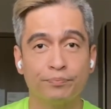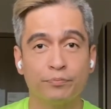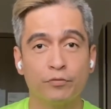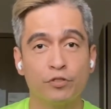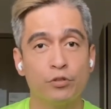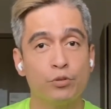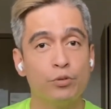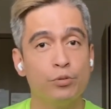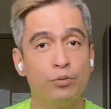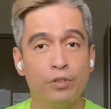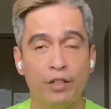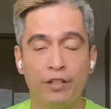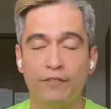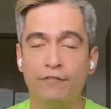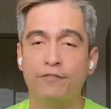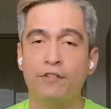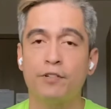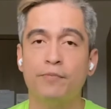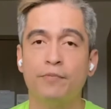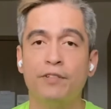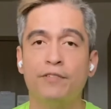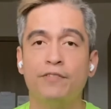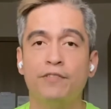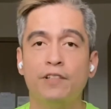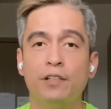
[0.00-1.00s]
to and from
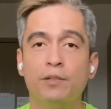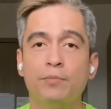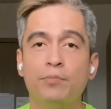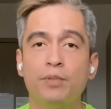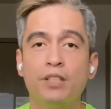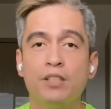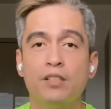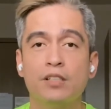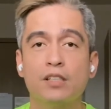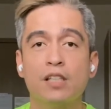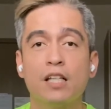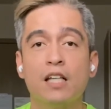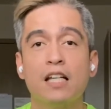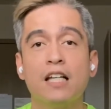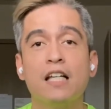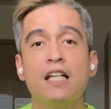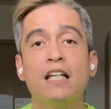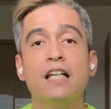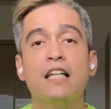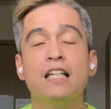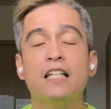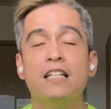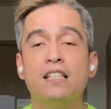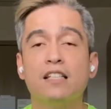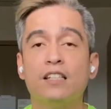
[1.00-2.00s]
the Philippines
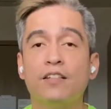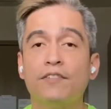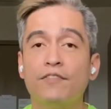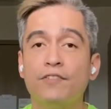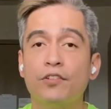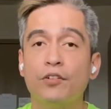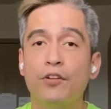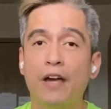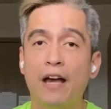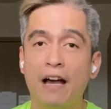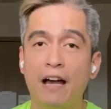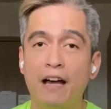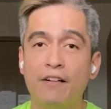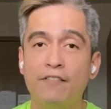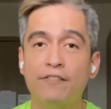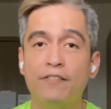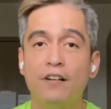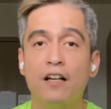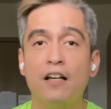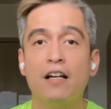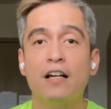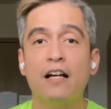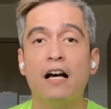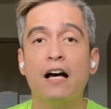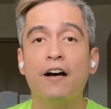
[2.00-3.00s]
is if you have
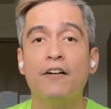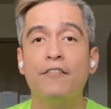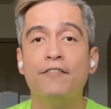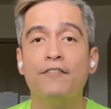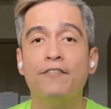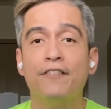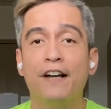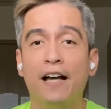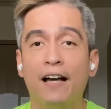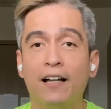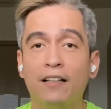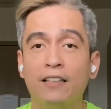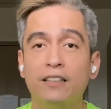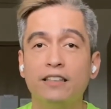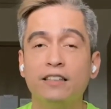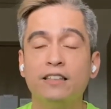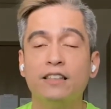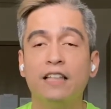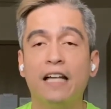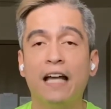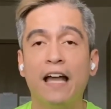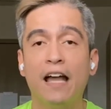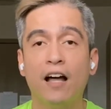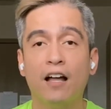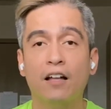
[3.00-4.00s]
a valid
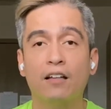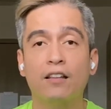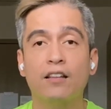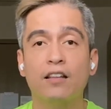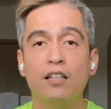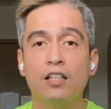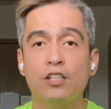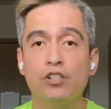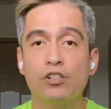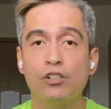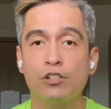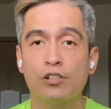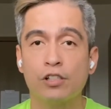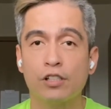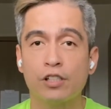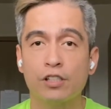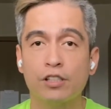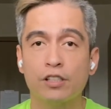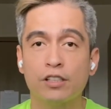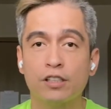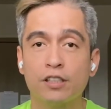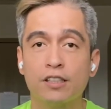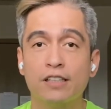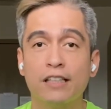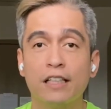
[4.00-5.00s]
health
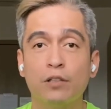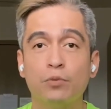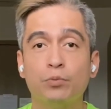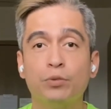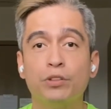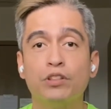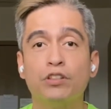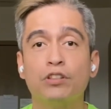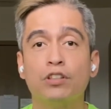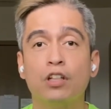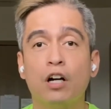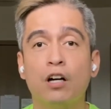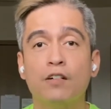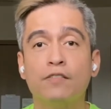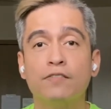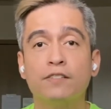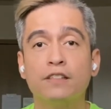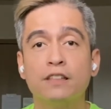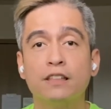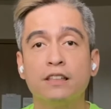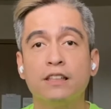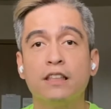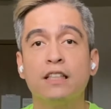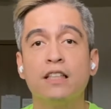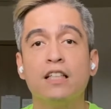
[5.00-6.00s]
insurance that would cover
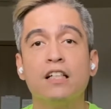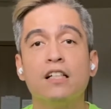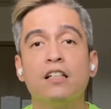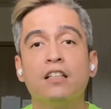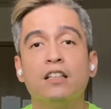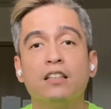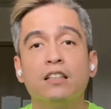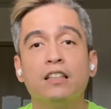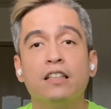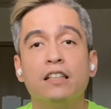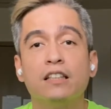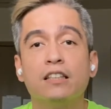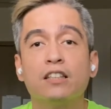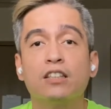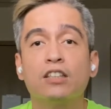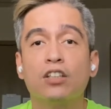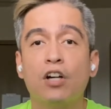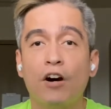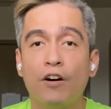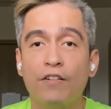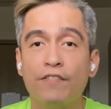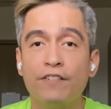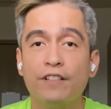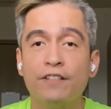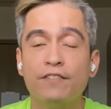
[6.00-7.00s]
this
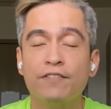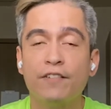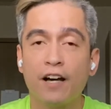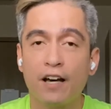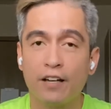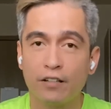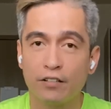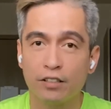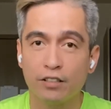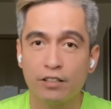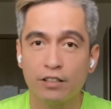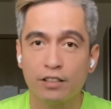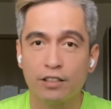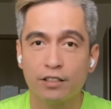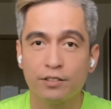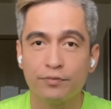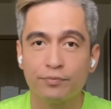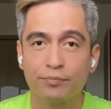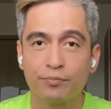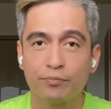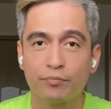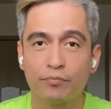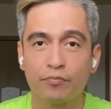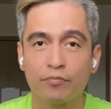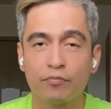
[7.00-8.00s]
COVID virus.
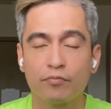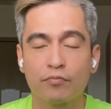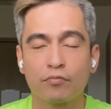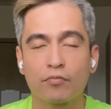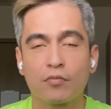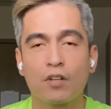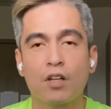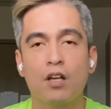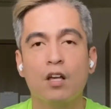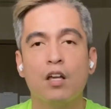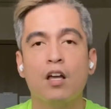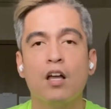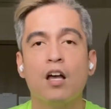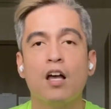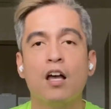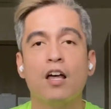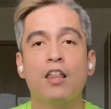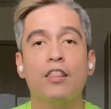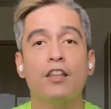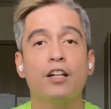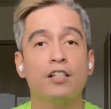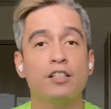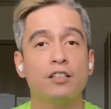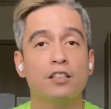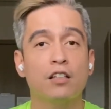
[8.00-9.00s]

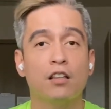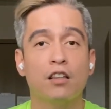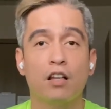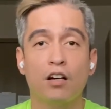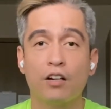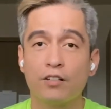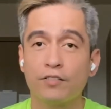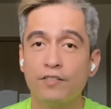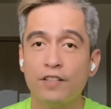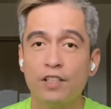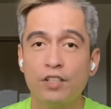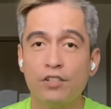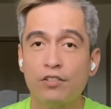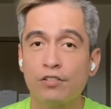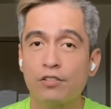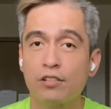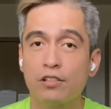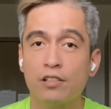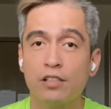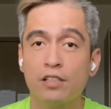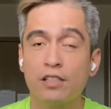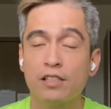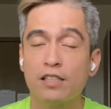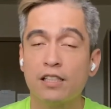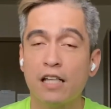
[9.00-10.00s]
There's a lot of
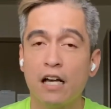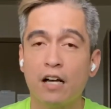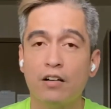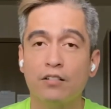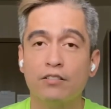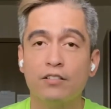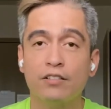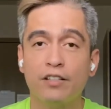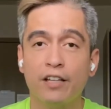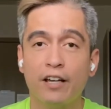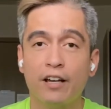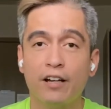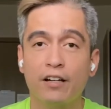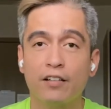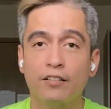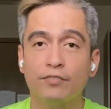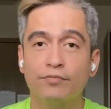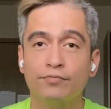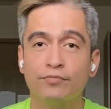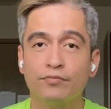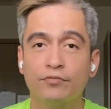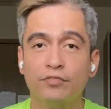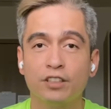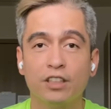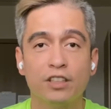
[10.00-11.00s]
insurance out there
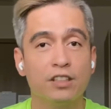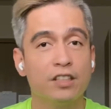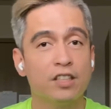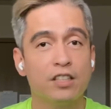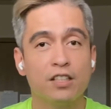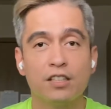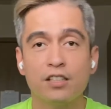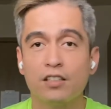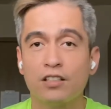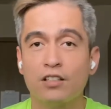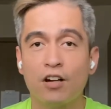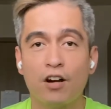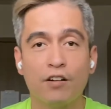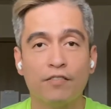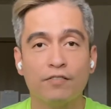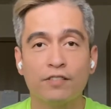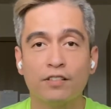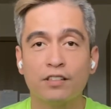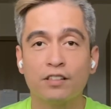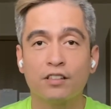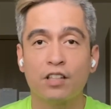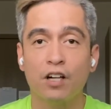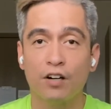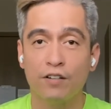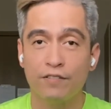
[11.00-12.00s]
that doesn't cover
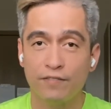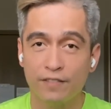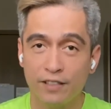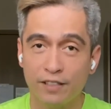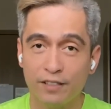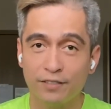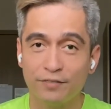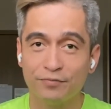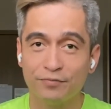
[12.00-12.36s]
COVID,